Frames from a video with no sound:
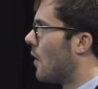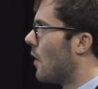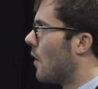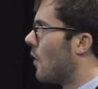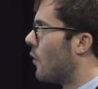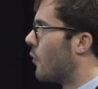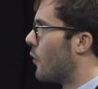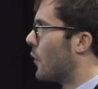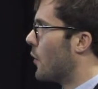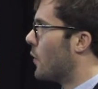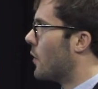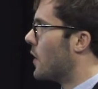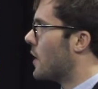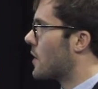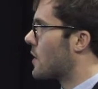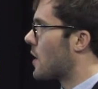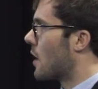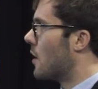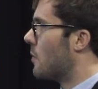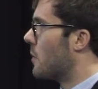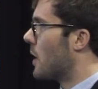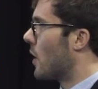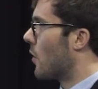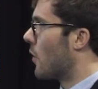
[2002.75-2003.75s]
Fruit is
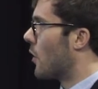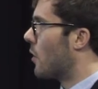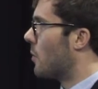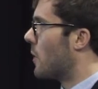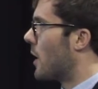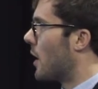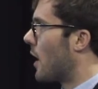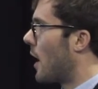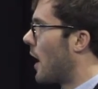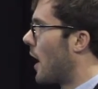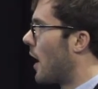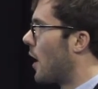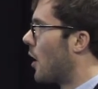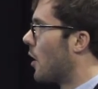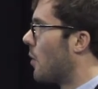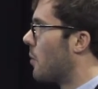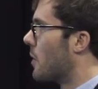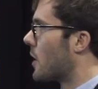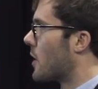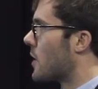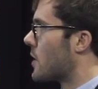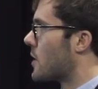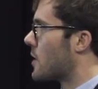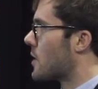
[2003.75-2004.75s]
going to be a little bit higher
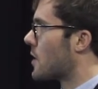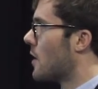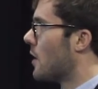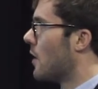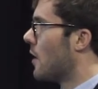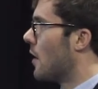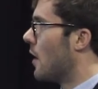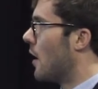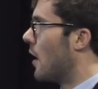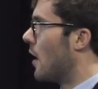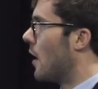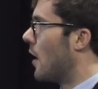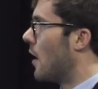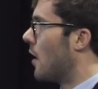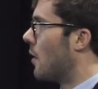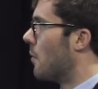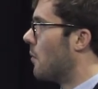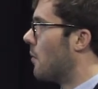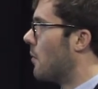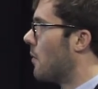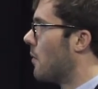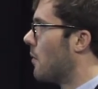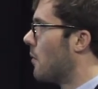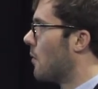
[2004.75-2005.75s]
because
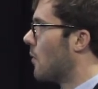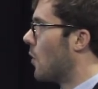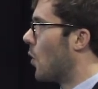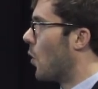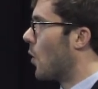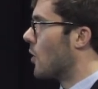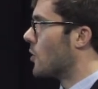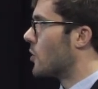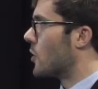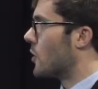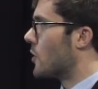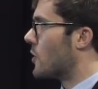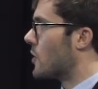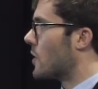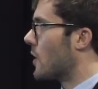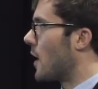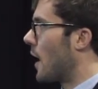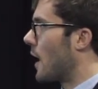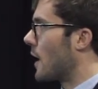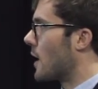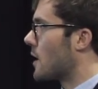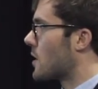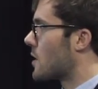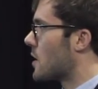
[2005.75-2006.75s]
orchards,
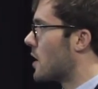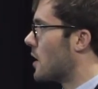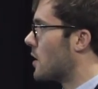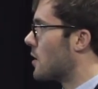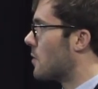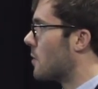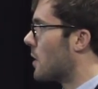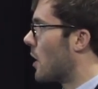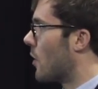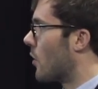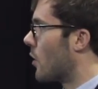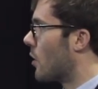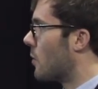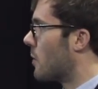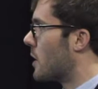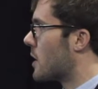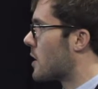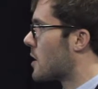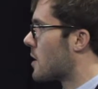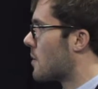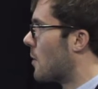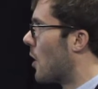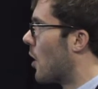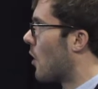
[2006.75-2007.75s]
I guess, tend to be a little bit
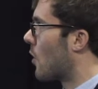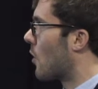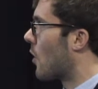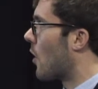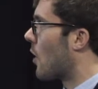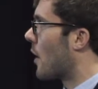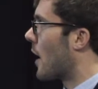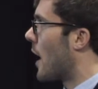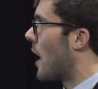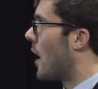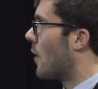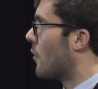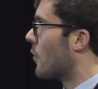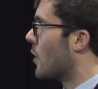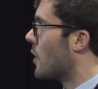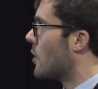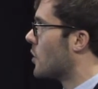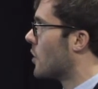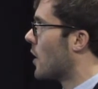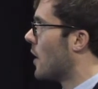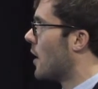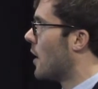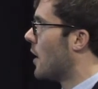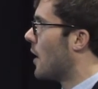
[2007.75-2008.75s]
smaller on
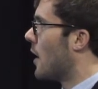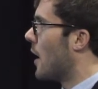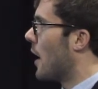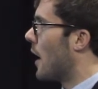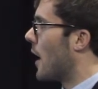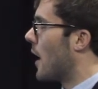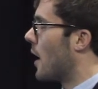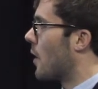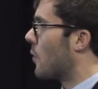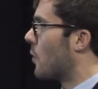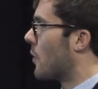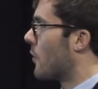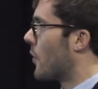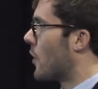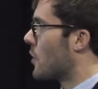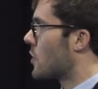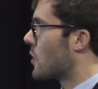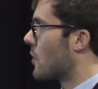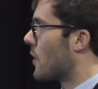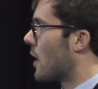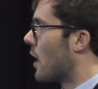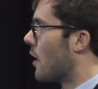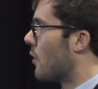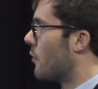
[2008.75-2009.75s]
average. And we've
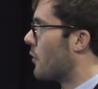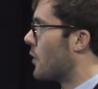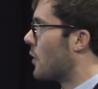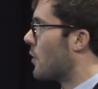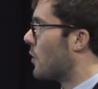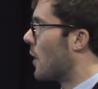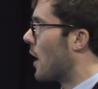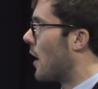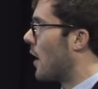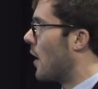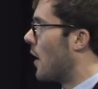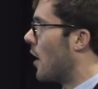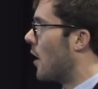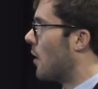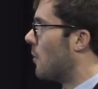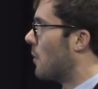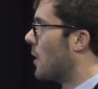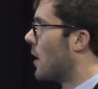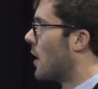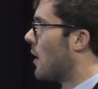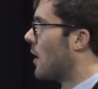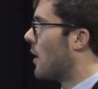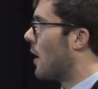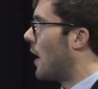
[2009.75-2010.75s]
also got a few
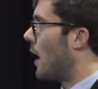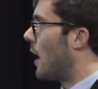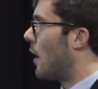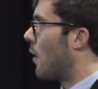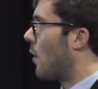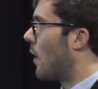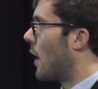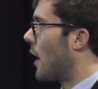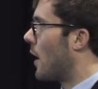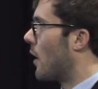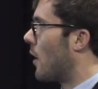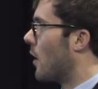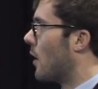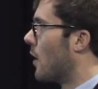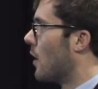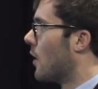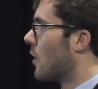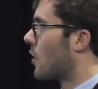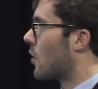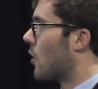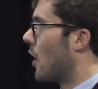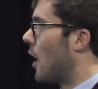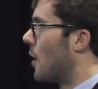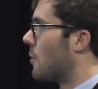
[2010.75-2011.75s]
outlier
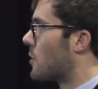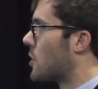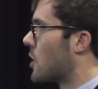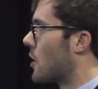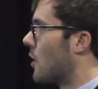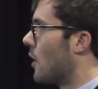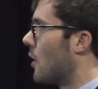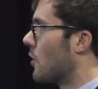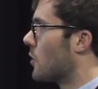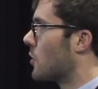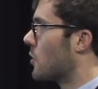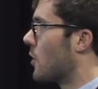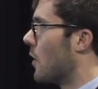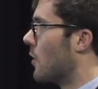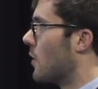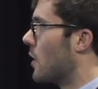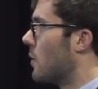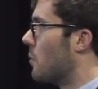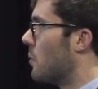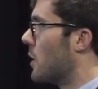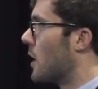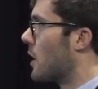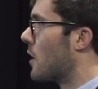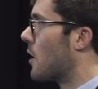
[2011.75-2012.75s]
crops that aren't grown
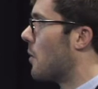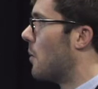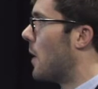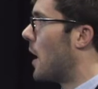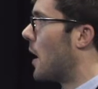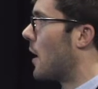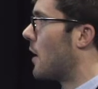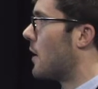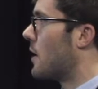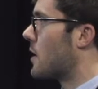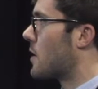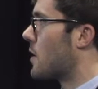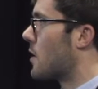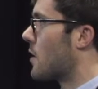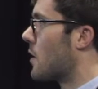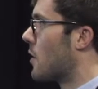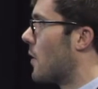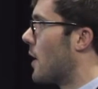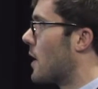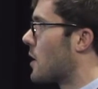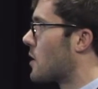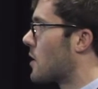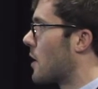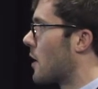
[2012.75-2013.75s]
in big commodities in the
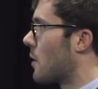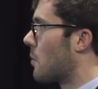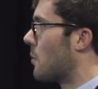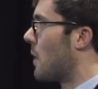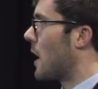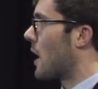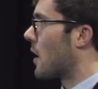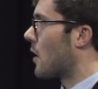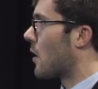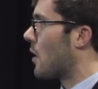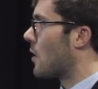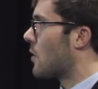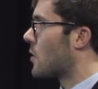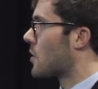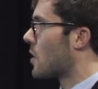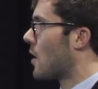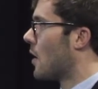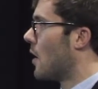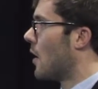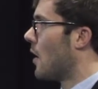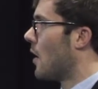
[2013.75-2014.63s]
U.S. like mangoes.